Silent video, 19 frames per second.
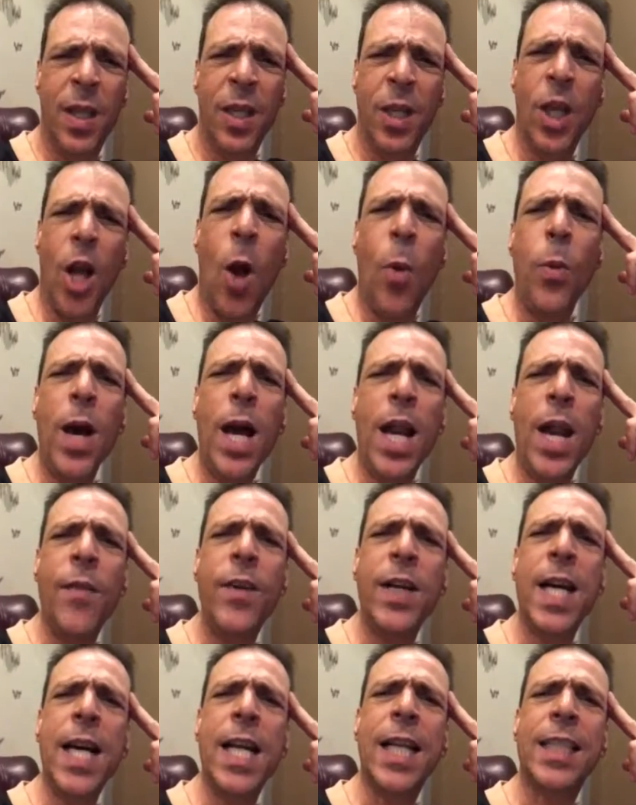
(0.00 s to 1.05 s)
You know, we're
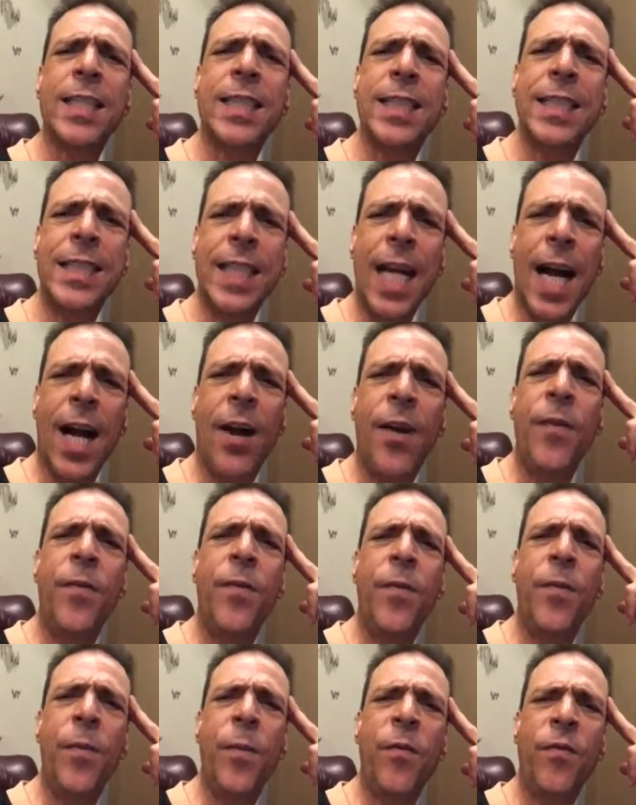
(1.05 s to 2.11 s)
living in a sick,
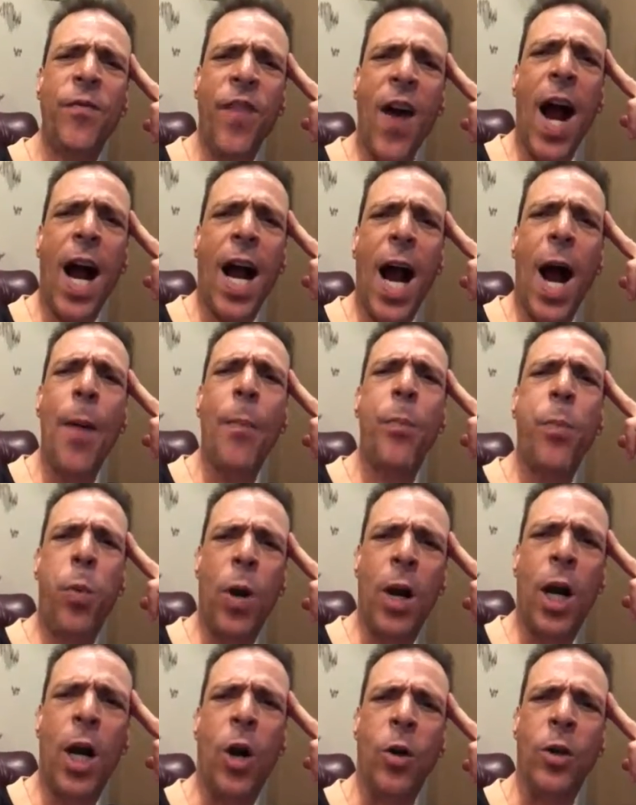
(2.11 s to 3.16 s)
fucked up
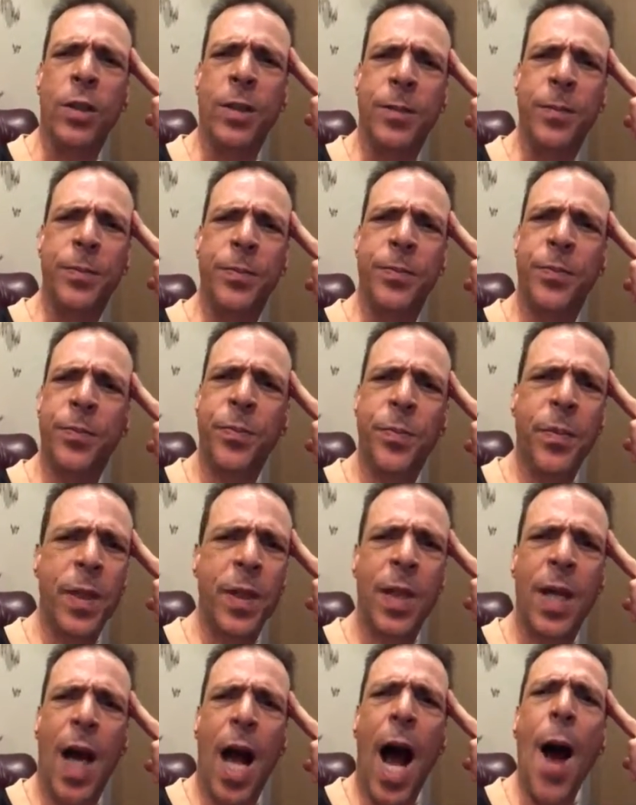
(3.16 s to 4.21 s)
world.
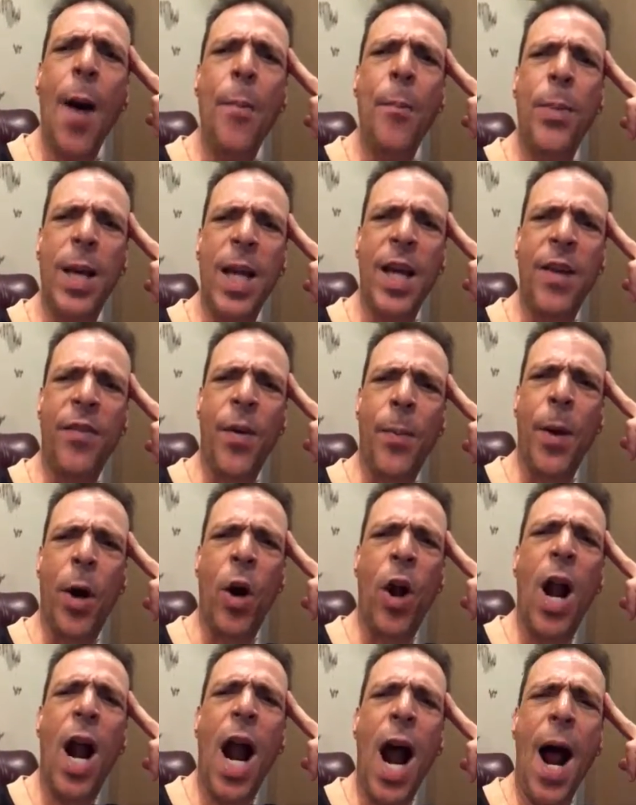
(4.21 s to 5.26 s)

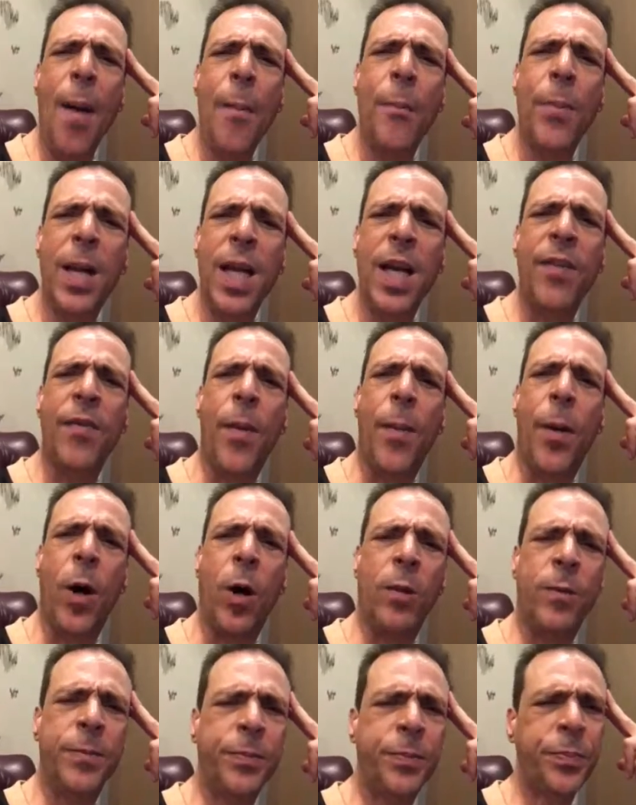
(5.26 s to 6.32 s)
Unbelievable.
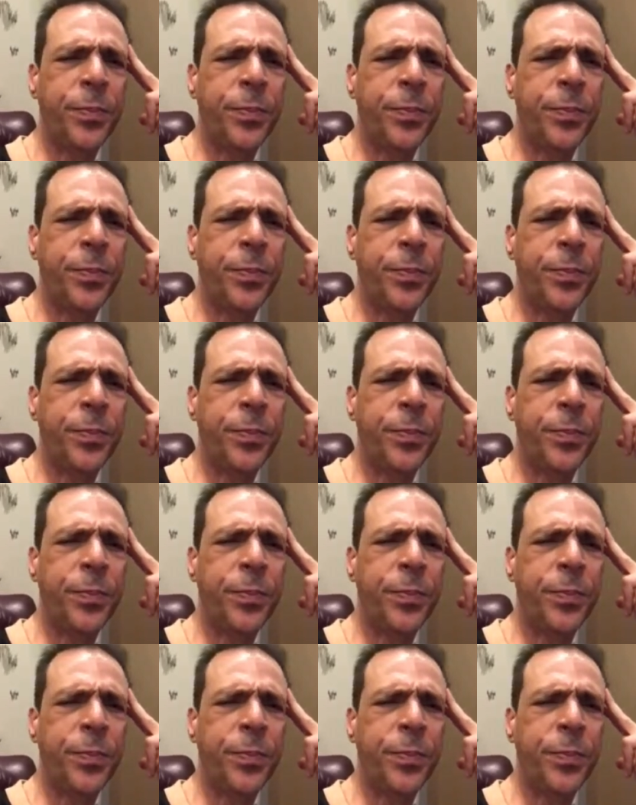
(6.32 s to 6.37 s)
But